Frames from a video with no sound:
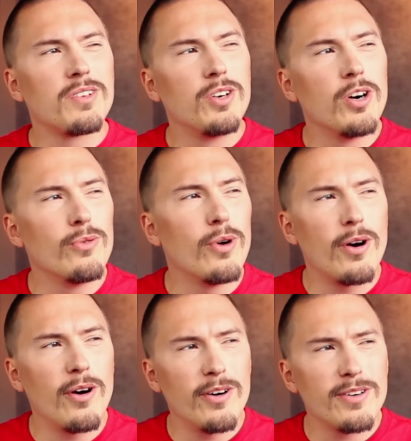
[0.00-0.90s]

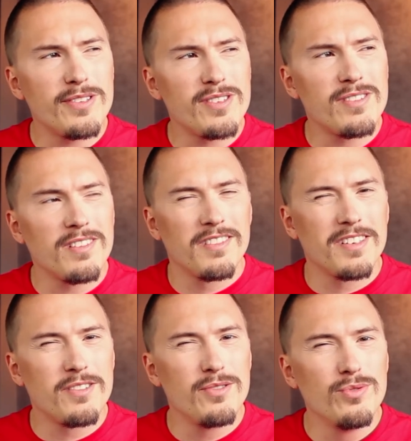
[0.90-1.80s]
coerce the
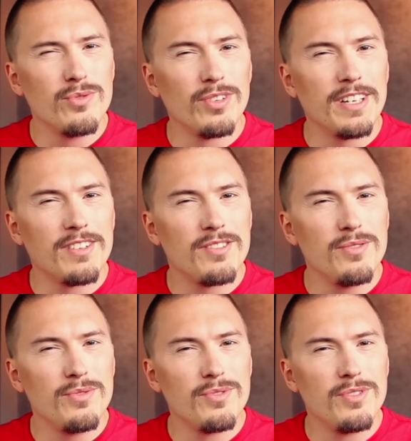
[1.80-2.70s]
tool
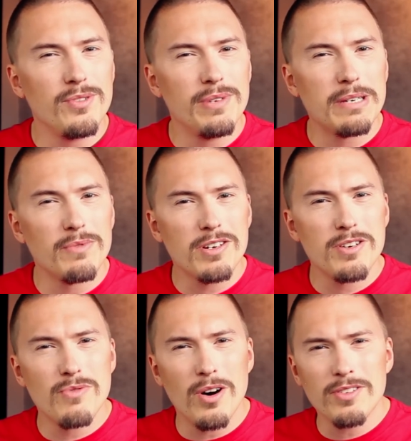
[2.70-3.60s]
into doing what
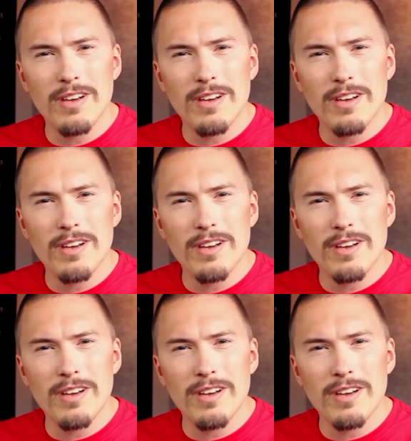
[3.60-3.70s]
you want.